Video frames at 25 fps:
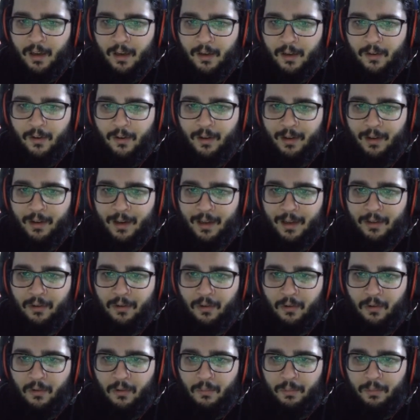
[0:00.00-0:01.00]
You could get
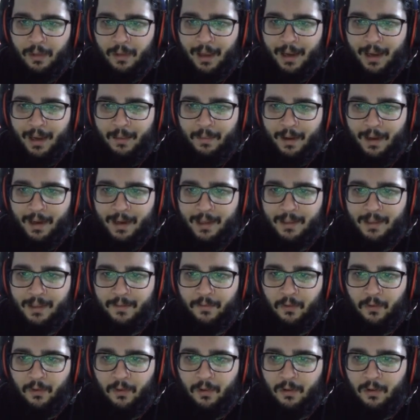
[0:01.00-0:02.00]
your Kumblai bikes
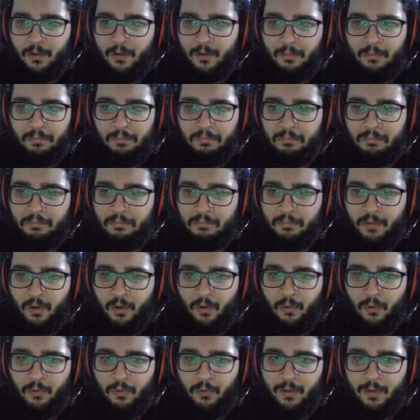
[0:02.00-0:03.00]
for, you
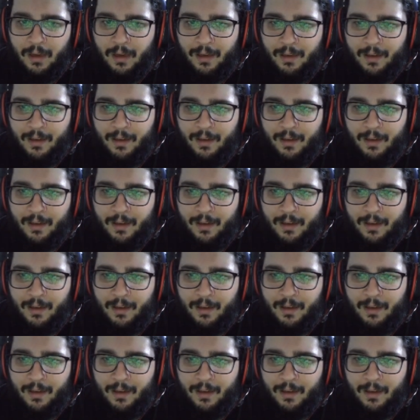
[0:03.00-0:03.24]
know, getting